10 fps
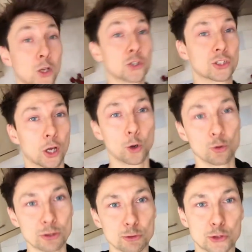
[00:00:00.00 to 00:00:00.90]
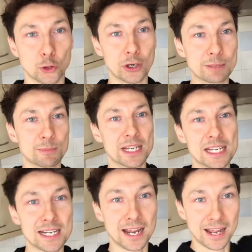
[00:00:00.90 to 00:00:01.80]
So you join
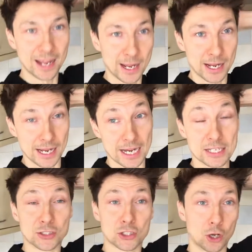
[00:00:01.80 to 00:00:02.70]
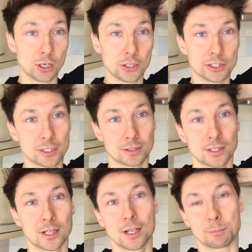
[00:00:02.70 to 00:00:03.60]
me in Scotland
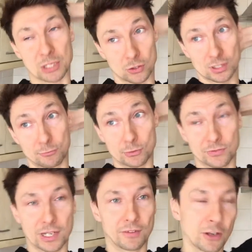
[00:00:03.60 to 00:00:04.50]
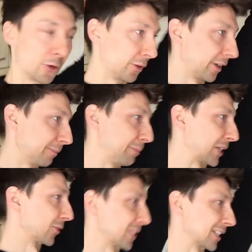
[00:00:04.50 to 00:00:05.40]
because I've driven up, no,
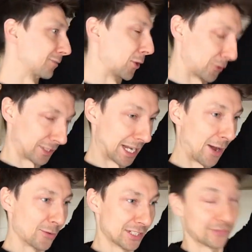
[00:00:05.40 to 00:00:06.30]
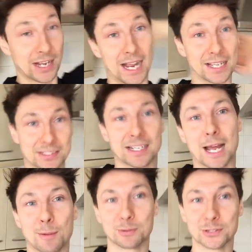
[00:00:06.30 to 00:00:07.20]
because it's locked down, so that hasn't
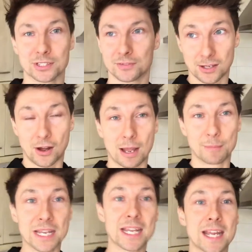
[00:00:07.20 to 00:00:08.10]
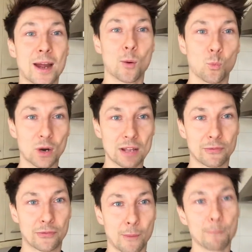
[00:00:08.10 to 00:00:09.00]
happened. I am here
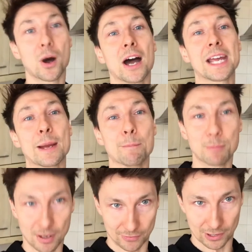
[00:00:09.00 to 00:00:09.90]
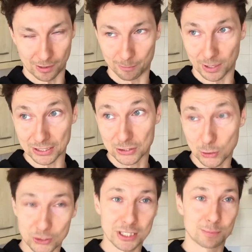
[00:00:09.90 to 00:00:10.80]
with my mother. My
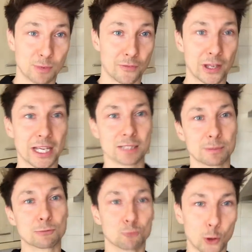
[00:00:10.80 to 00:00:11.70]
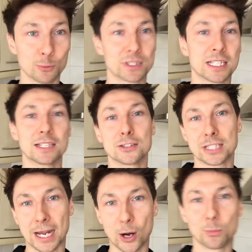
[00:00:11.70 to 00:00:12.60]
Scottish mother has been roped in to
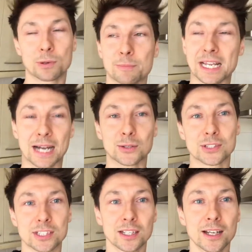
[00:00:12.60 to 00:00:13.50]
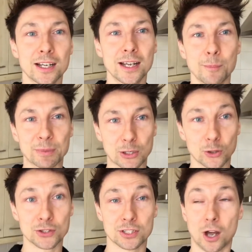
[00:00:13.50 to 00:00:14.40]
helping me out
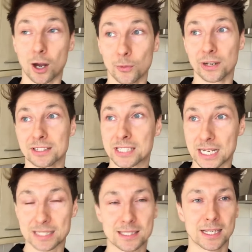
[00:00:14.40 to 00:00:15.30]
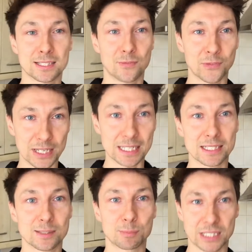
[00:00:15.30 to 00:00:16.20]
because I want to taste test
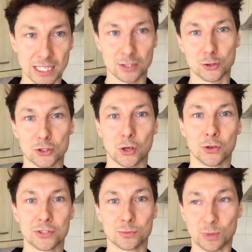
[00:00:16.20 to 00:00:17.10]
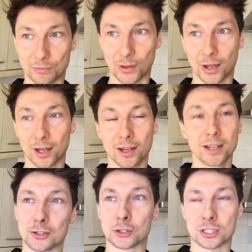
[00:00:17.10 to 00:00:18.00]
these potato scones with her.
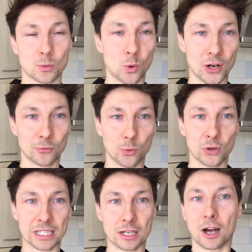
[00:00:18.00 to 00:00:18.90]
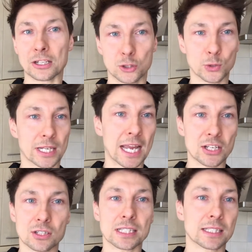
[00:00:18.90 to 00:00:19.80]
Just a word of warning, I do
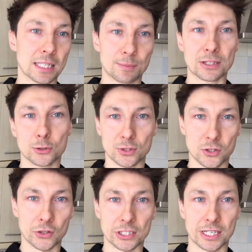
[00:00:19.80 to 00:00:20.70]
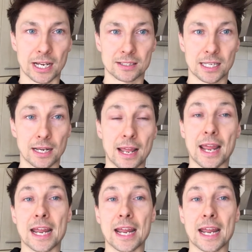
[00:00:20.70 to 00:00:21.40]
occasionally slip into a Scottish accent.